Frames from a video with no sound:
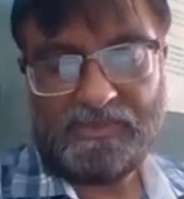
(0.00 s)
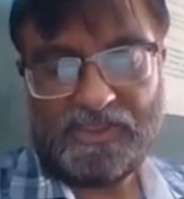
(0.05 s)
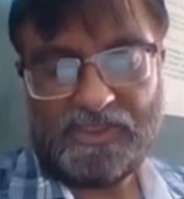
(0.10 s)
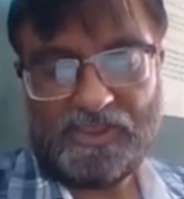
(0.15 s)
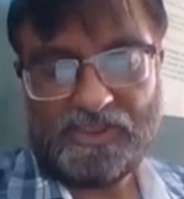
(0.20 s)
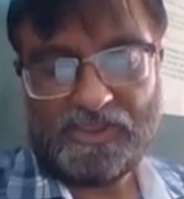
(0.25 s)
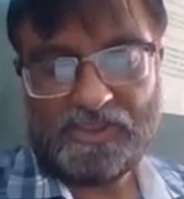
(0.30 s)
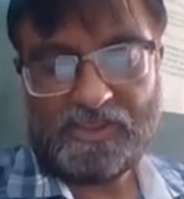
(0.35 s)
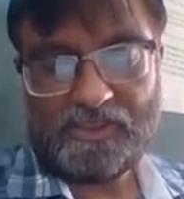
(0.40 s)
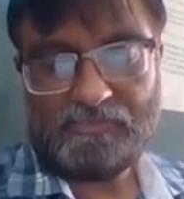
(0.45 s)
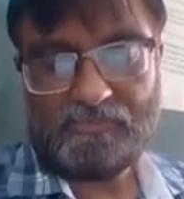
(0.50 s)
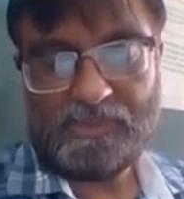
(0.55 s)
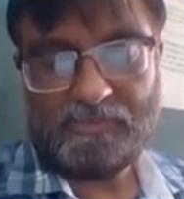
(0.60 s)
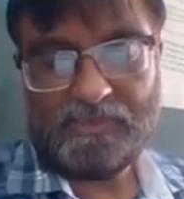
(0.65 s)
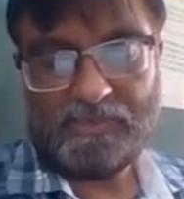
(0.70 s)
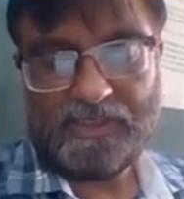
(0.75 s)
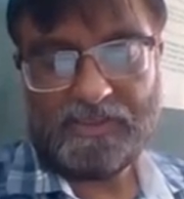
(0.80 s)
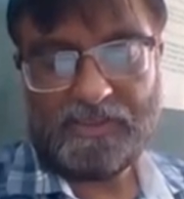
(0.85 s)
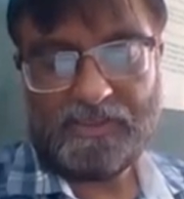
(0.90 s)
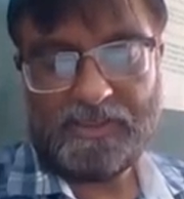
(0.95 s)
be determined
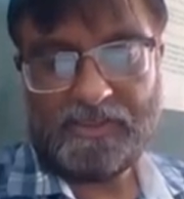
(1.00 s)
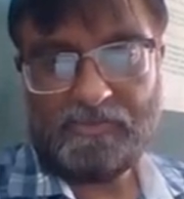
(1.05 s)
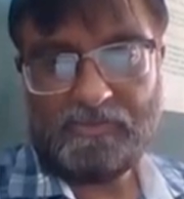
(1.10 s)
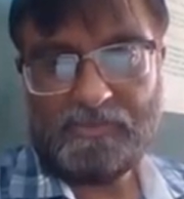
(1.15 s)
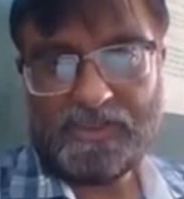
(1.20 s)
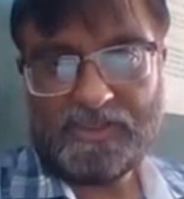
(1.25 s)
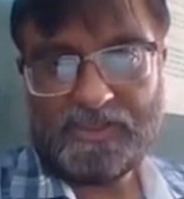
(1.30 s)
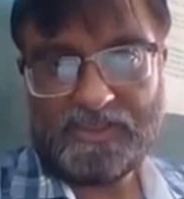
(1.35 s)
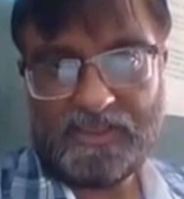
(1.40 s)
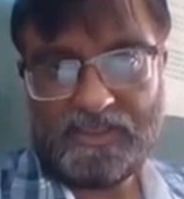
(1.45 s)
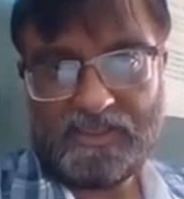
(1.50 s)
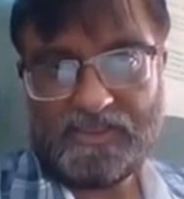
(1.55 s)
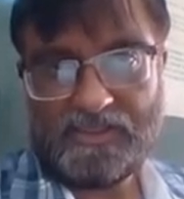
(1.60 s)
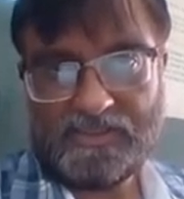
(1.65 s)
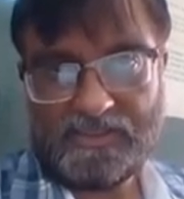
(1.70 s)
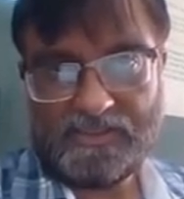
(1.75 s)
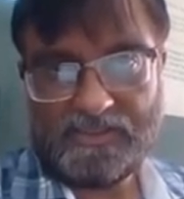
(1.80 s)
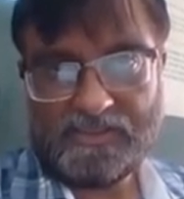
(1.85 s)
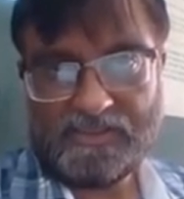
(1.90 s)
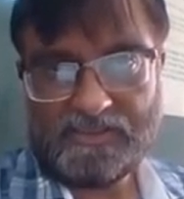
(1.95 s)
by the human
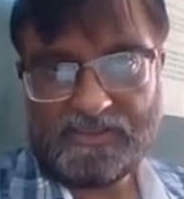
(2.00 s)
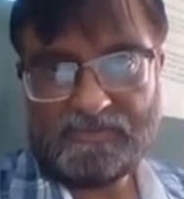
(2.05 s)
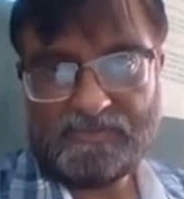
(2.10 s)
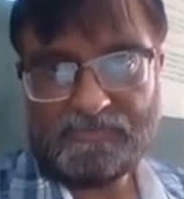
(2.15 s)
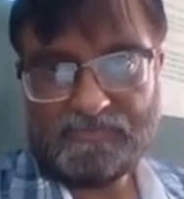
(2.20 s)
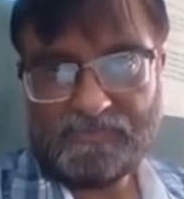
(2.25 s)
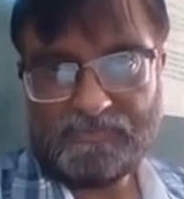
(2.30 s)
senses.